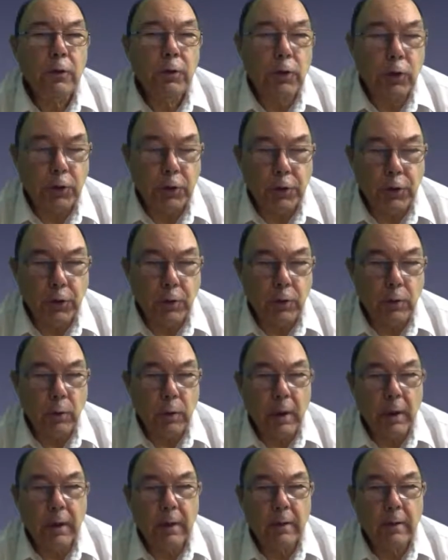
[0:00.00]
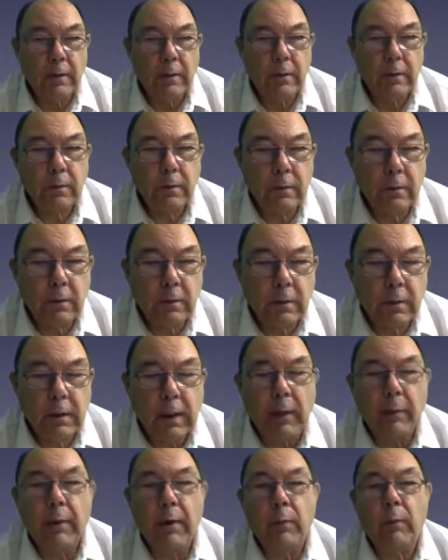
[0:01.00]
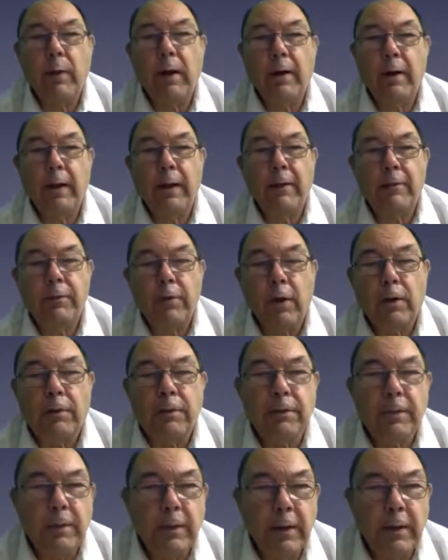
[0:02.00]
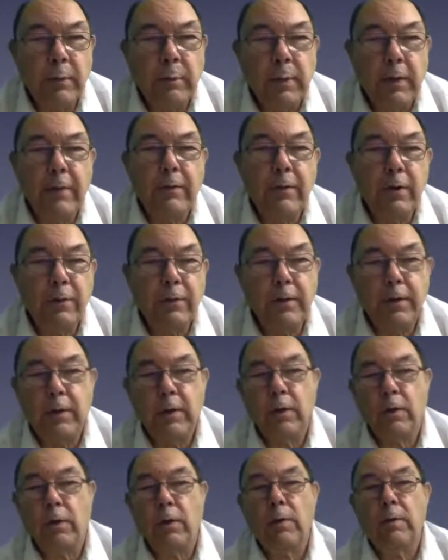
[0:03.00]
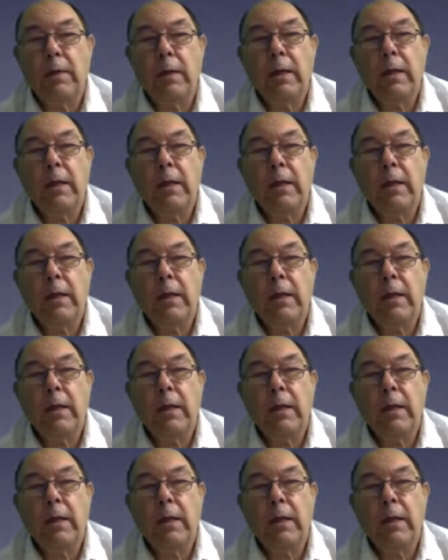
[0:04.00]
Just to carry on where I left off in the previous video,